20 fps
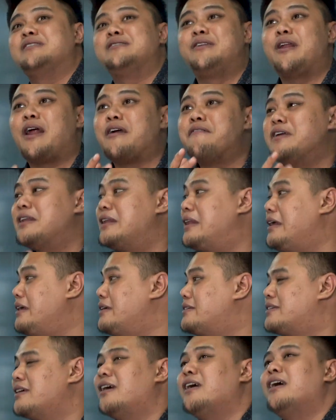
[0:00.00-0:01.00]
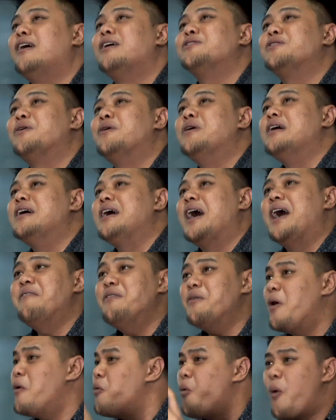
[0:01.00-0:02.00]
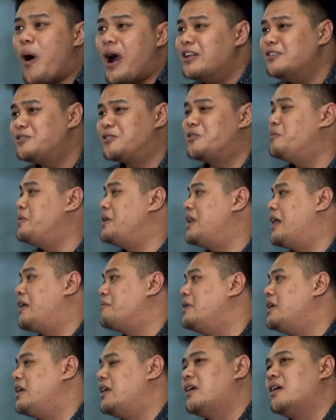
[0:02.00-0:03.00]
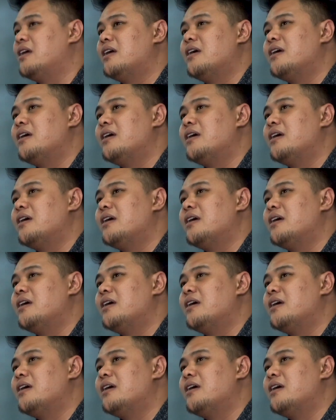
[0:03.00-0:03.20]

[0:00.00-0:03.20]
is driving this. So everyone wants to be like me.